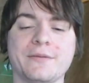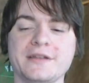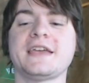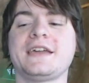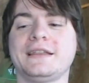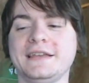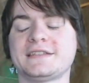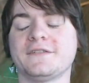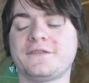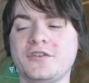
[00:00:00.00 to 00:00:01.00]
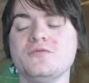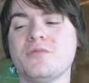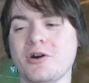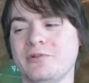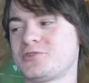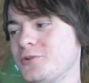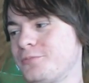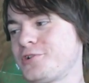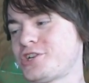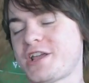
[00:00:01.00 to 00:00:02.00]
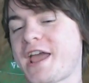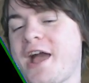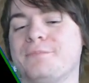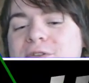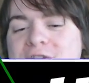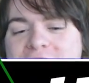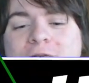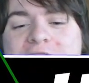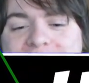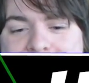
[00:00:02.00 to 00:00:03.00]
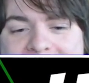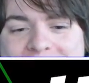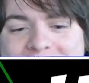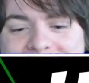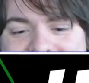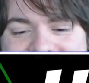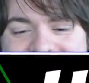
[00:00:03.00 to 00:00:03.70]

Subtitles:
we take at least a few moments to appreciate how beautiful this background is?